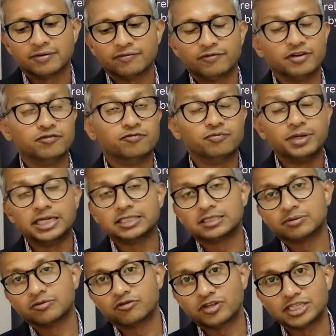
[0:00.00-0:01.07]
we've made
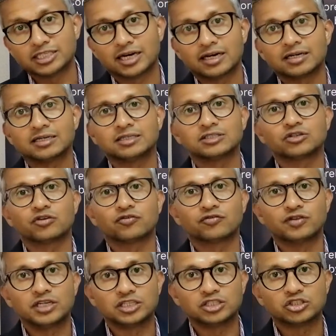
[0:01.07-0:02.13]
some of these hires
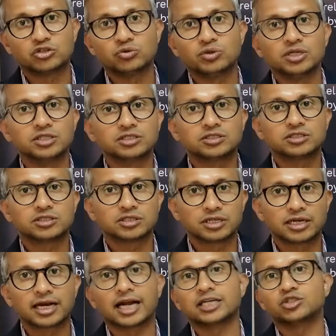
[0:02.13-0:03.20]
of these students
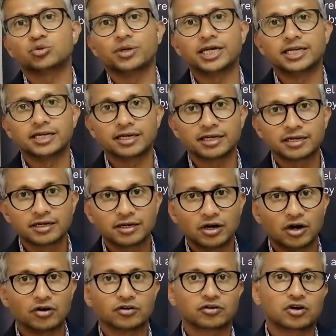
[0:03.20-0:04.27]
graduating
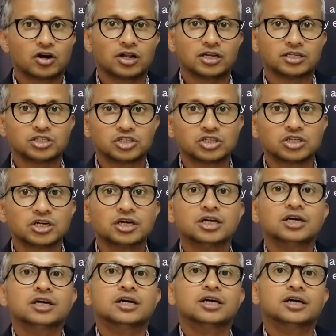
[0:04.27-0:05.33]
out of college,
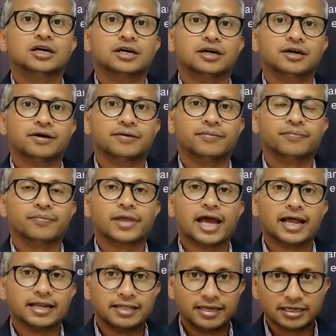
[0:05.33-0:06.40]

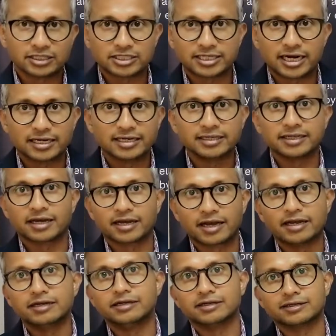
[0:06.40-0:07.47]
and they are starting their
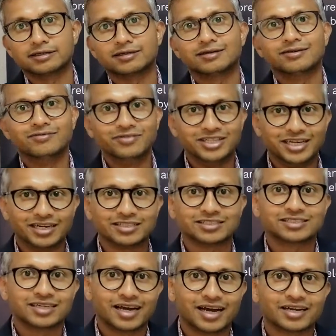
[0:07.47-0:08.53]
career with
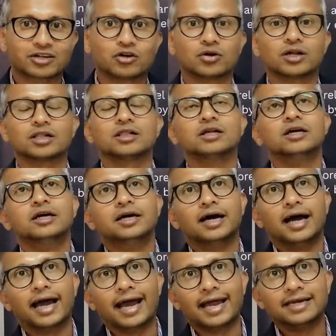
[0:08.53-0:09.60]
us at Corel.
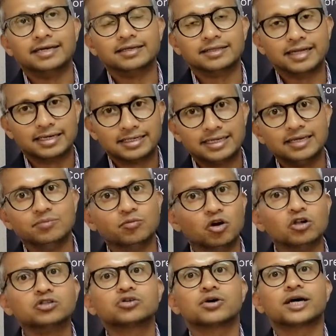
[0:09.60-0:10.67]
And that team
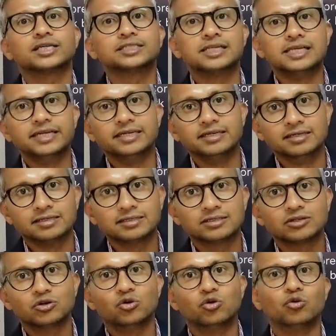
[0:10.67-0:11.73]
also has
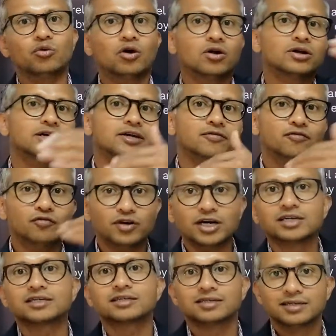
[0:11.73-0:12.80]
leaders who already
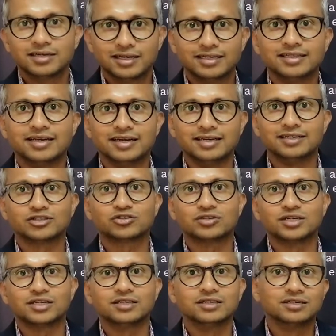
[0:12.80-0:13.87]
worked in the
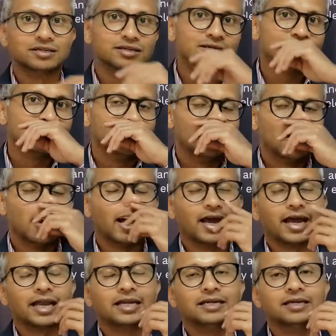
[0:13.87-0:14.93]
industry here
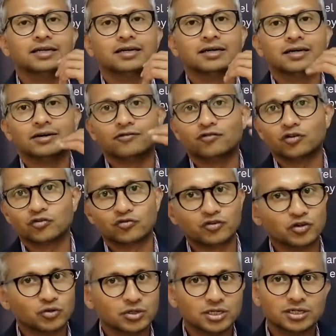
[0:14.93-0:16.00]
and for a
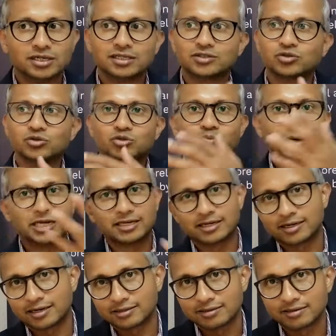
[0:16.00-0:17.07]
few years who spent at
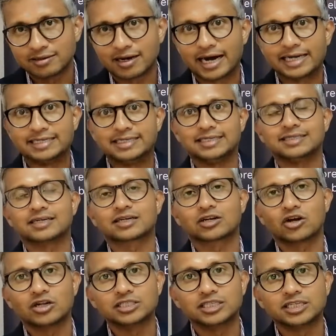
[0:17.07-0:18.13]
other IT
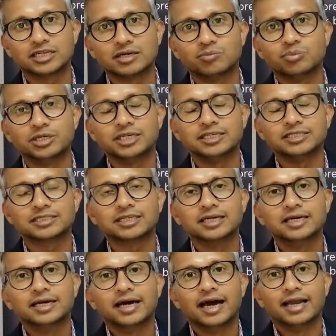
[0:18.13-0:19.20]
technology companies,
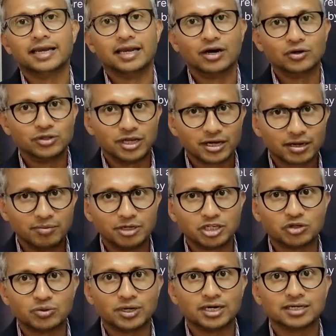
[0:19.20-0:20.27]
and now they're coming
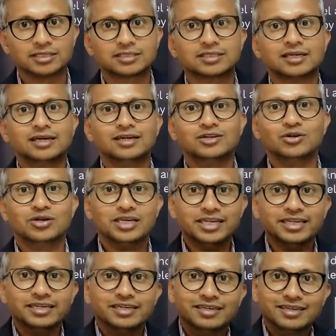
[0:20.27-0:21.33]
to us to
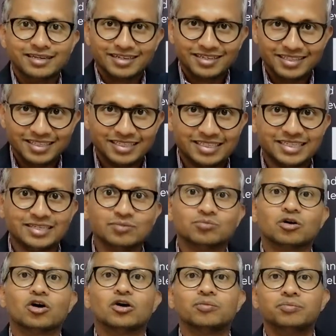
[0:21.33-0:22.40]
lead the
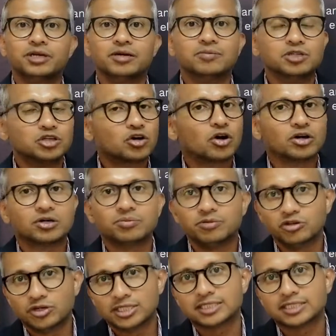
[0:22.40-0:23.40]
team or be able to contribute